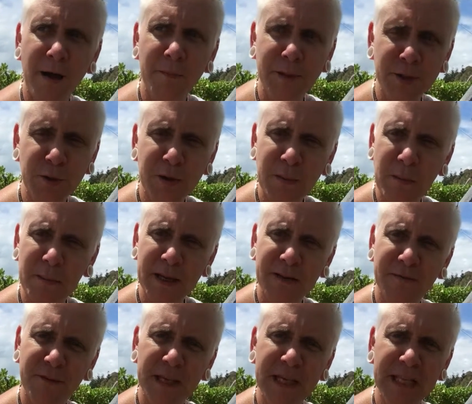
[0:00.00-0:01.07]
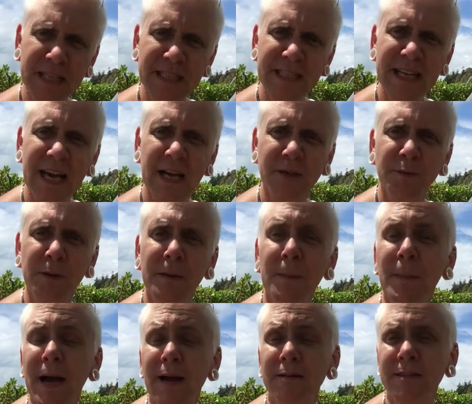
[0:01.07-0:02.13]
been talking about being a vegan, and we're
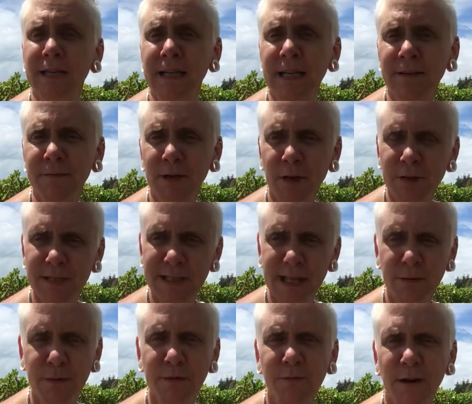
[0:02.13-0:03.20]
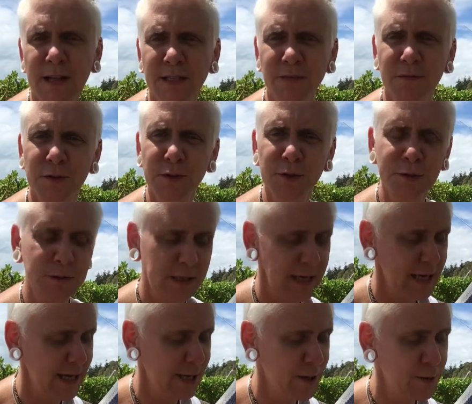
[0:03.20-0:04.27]
about to leave and go and stay with friends for the new
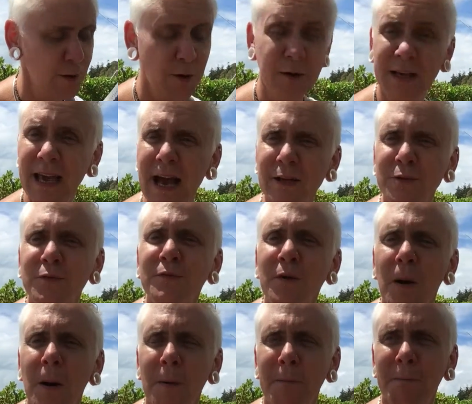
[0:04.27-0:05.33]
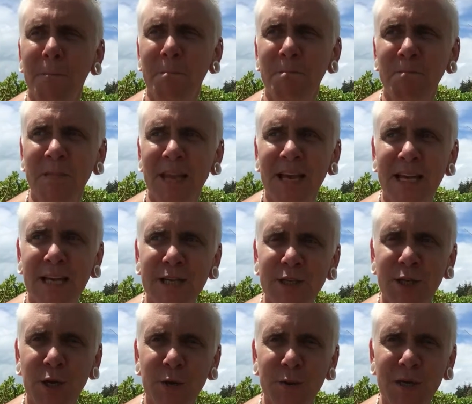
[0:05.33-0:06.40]
year who own a cattle farm.
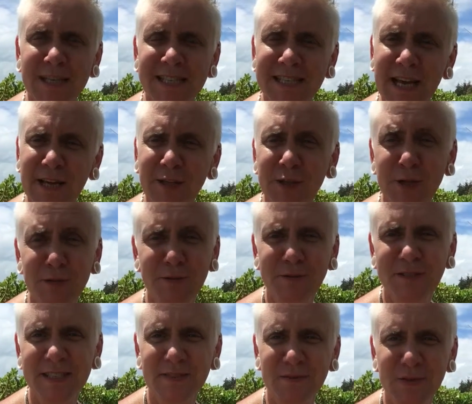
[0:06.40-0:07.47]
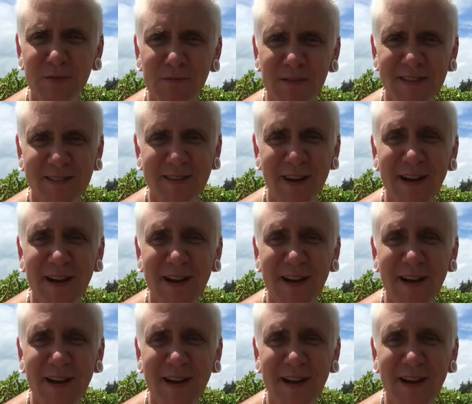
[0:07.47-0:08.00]
So stay tuned if you want to